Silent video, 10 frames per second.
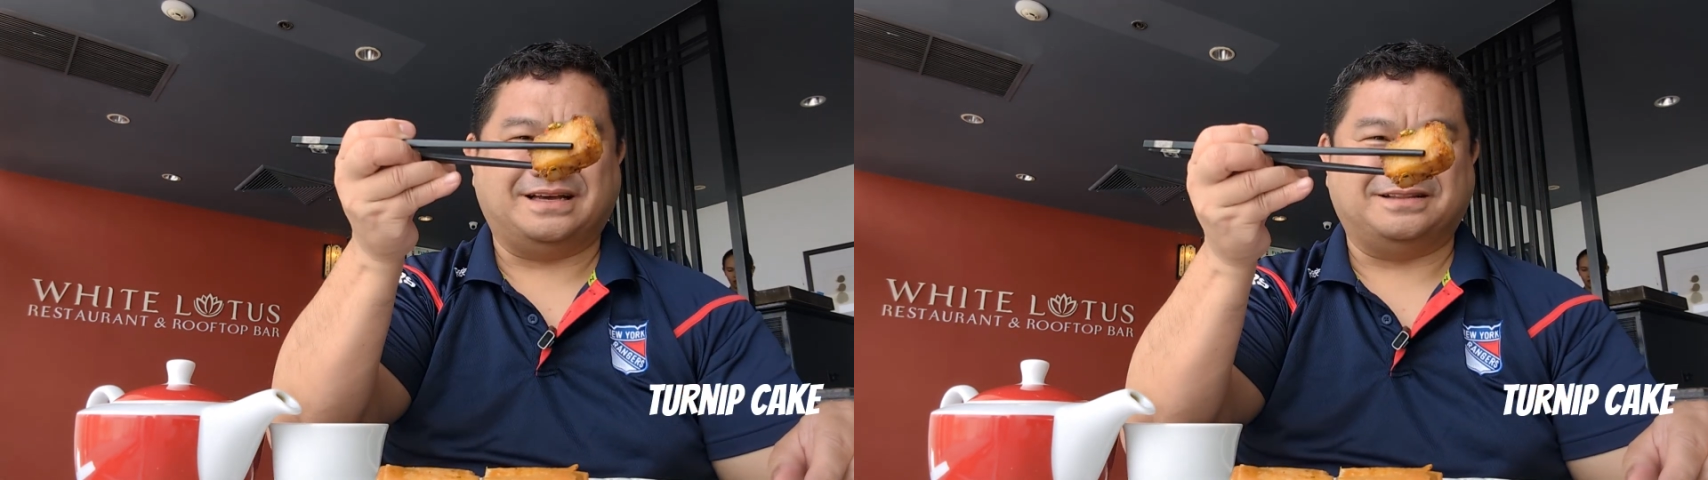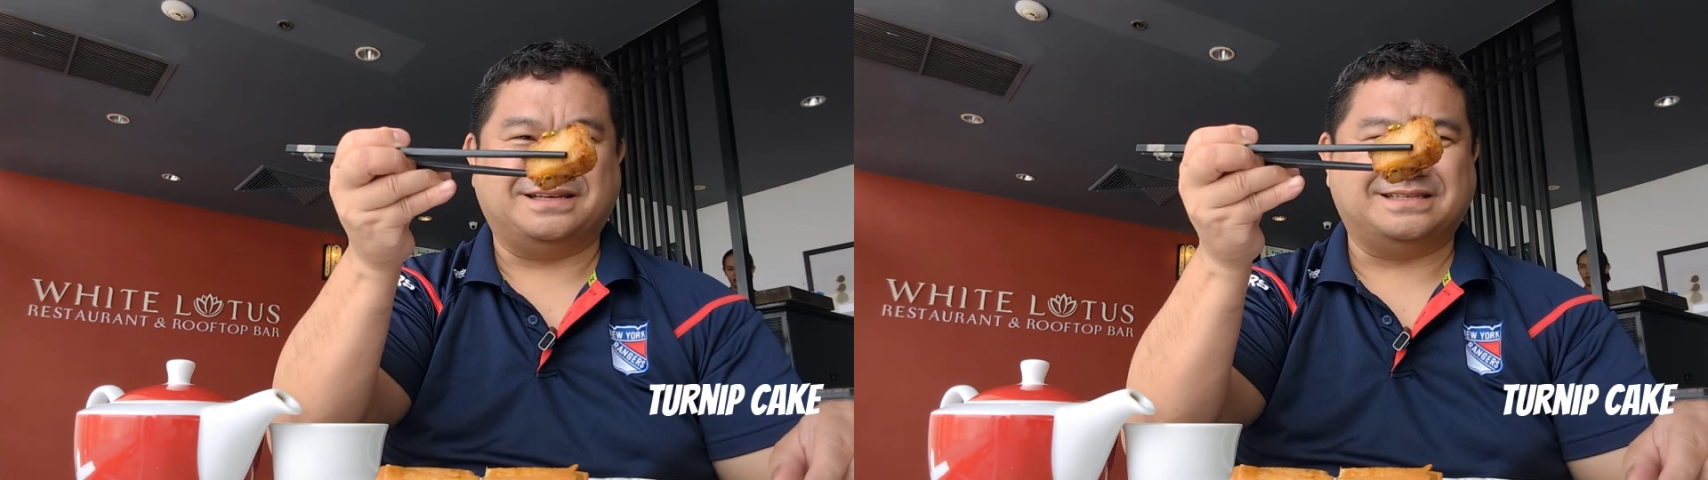
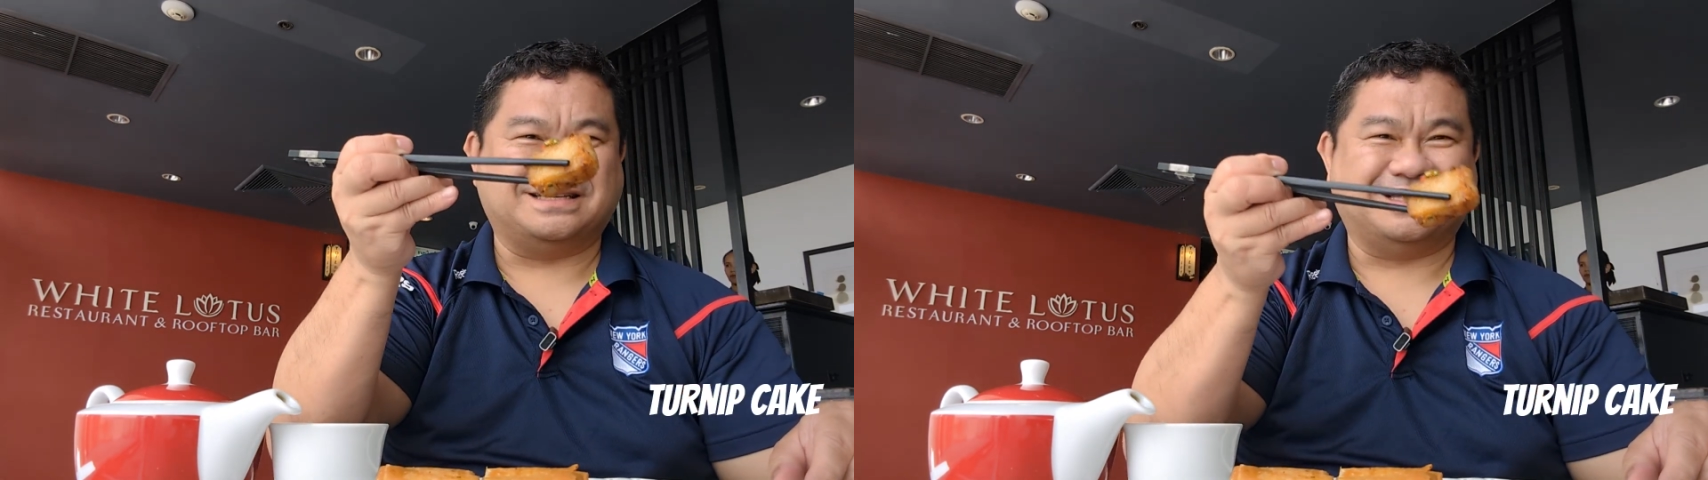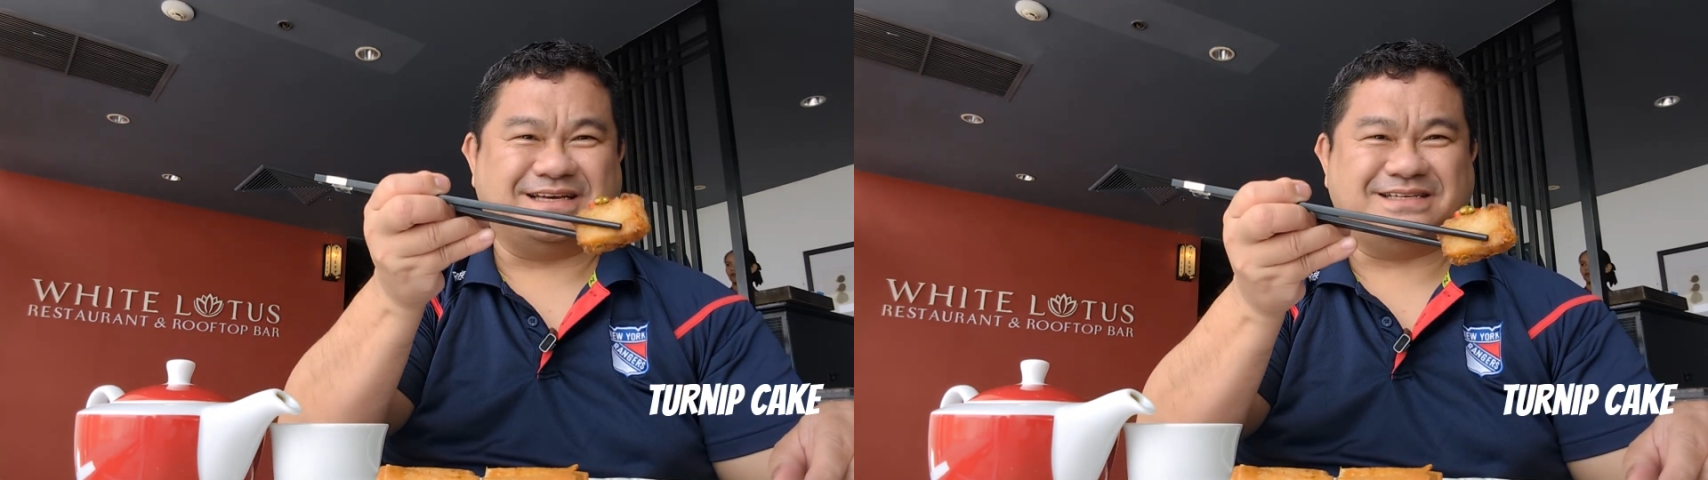Now there's
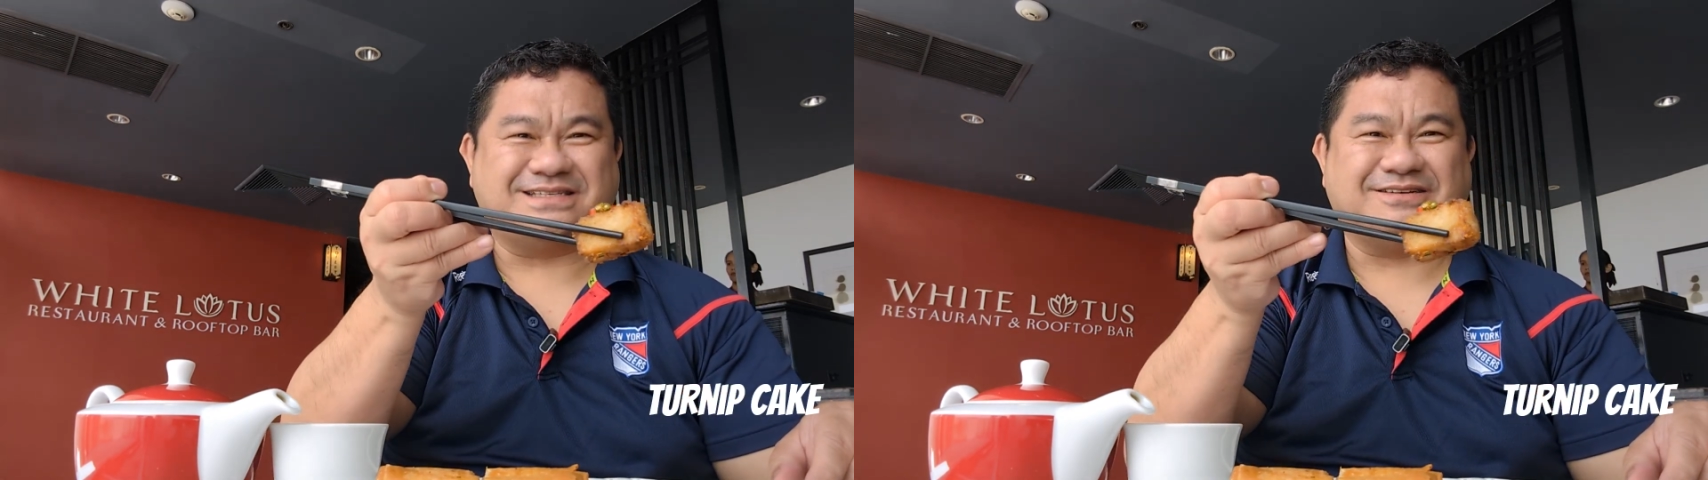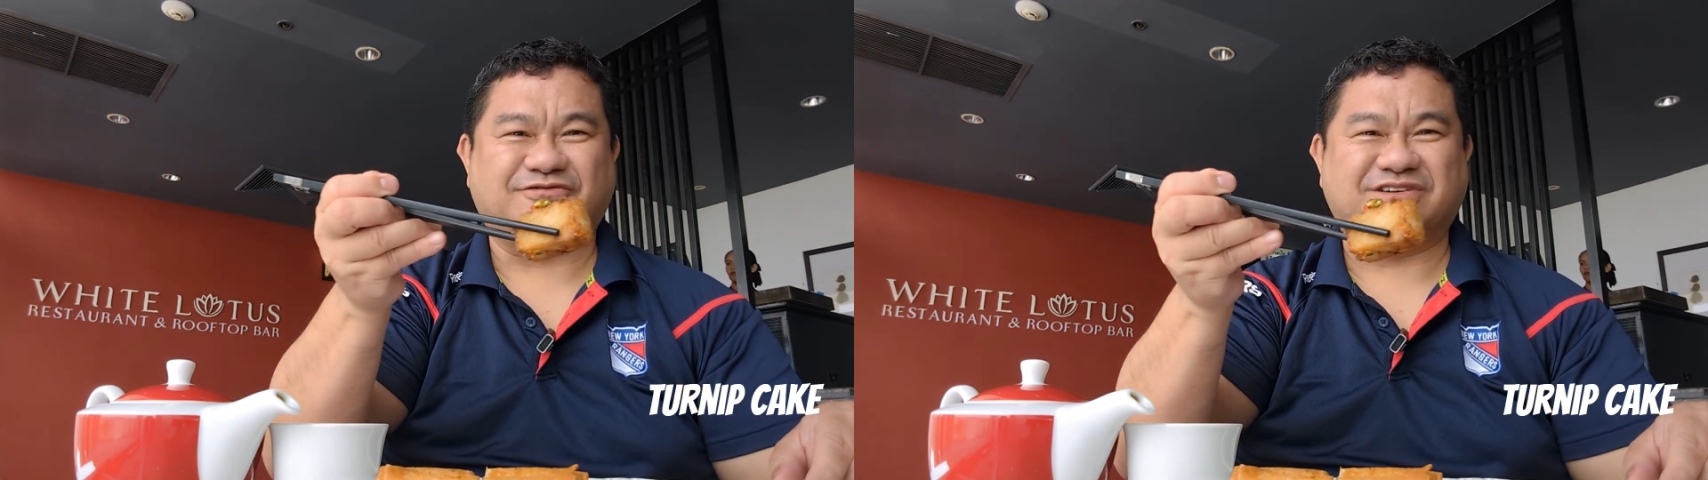a nice